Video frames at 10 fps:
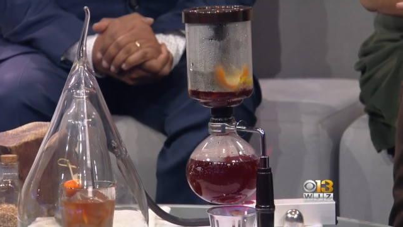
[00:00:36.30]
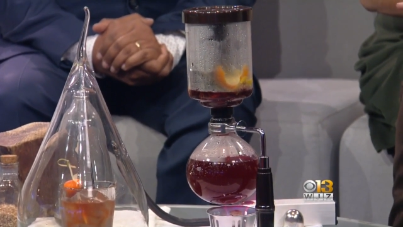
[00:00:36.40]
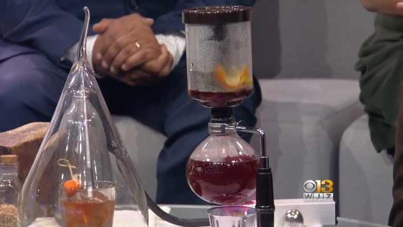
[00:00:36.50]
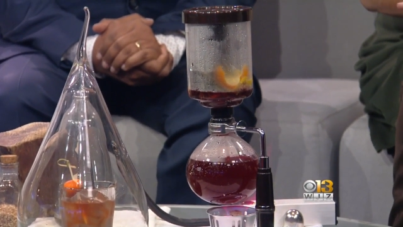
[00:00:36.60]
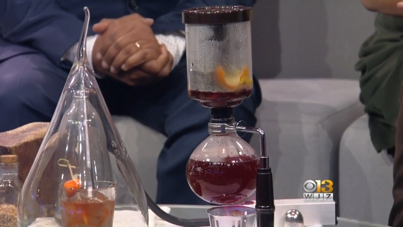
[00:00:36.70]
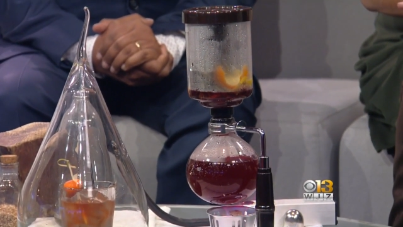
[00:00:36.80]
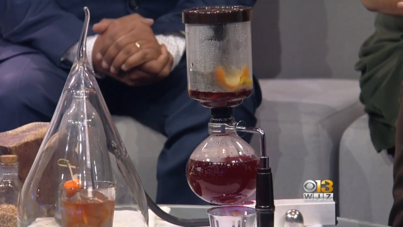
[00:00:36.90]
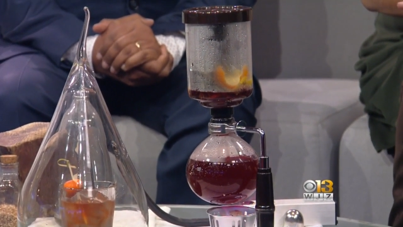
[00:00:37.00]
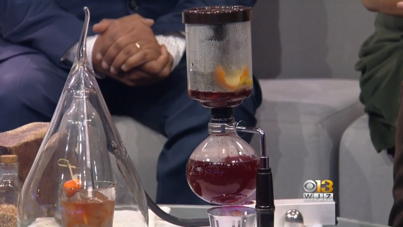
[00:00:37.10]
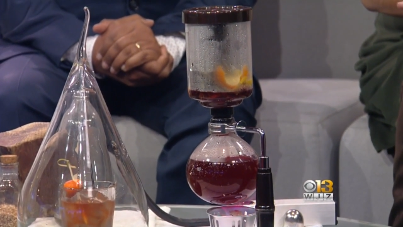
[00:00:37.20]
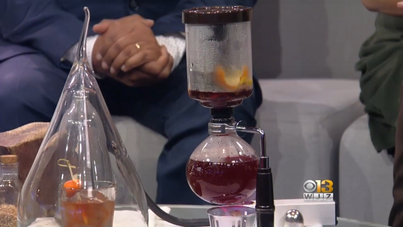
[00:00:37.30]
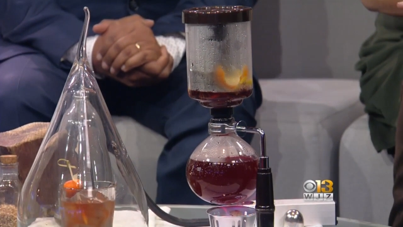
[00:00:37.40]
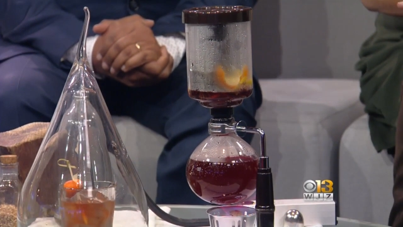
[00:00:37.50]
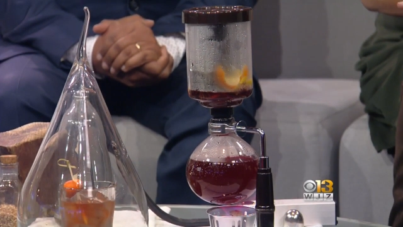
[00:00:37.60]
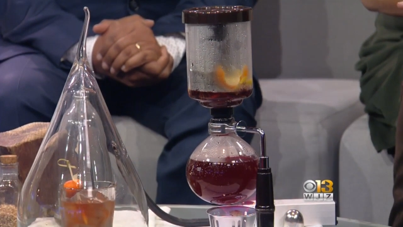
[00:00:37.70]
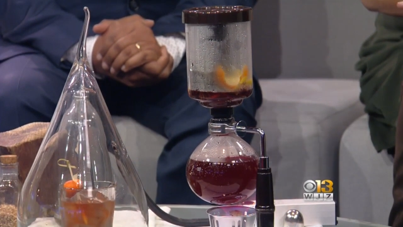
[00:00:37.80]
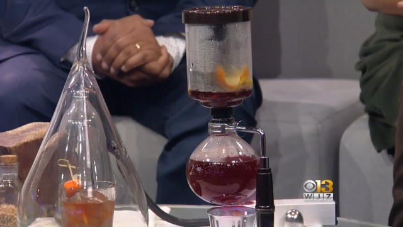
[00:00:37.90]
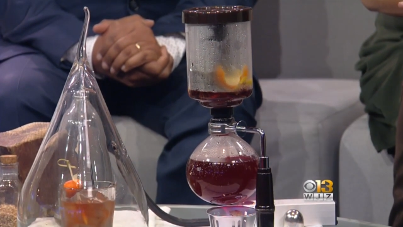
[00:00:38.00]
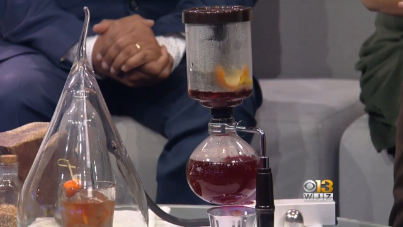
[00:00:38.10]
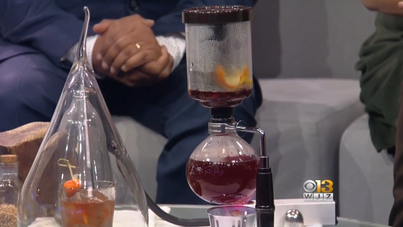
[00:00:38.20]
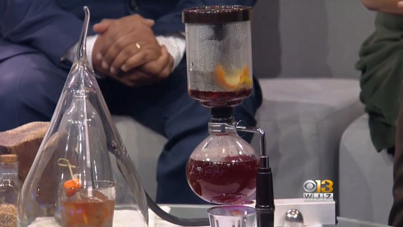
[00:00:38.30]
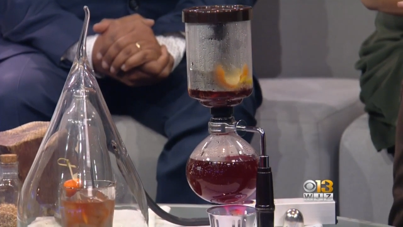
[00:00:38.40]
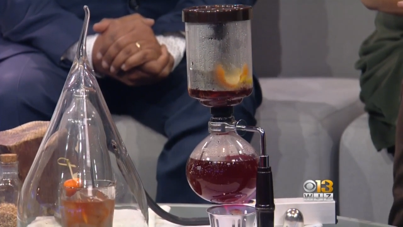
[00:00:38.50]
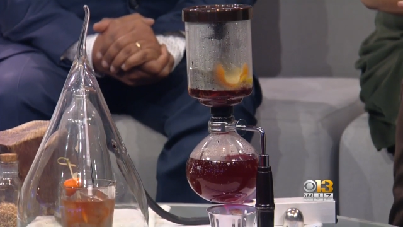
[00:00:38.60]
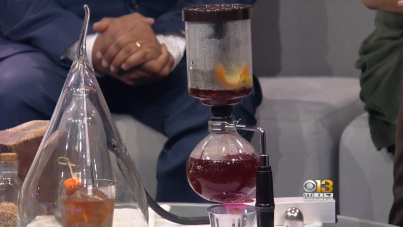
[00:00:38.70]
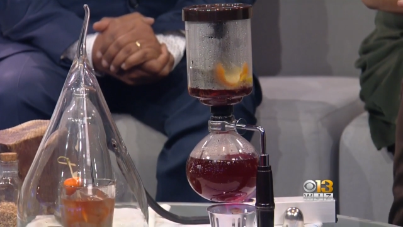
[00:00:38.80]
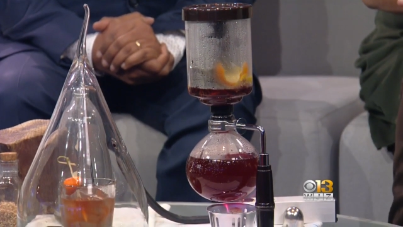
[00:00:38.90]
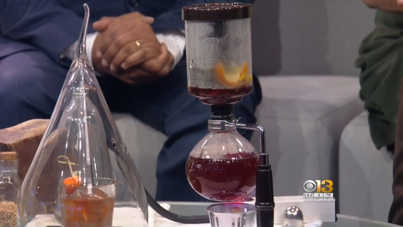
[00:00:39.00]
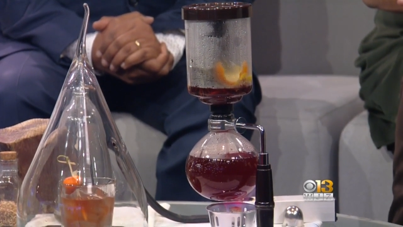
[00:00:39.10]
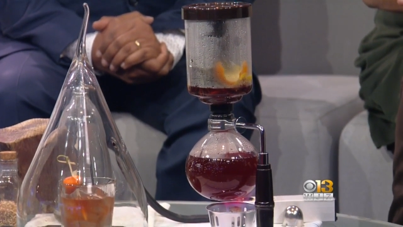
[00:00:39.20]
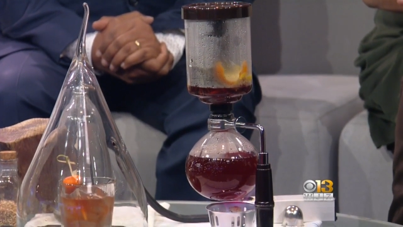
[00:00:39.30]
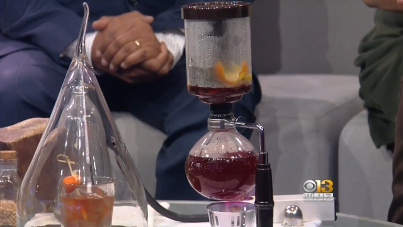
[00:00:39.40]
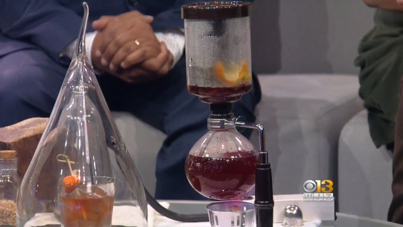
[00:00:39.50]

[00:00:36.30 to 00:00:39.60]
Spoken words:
(no speaker visible)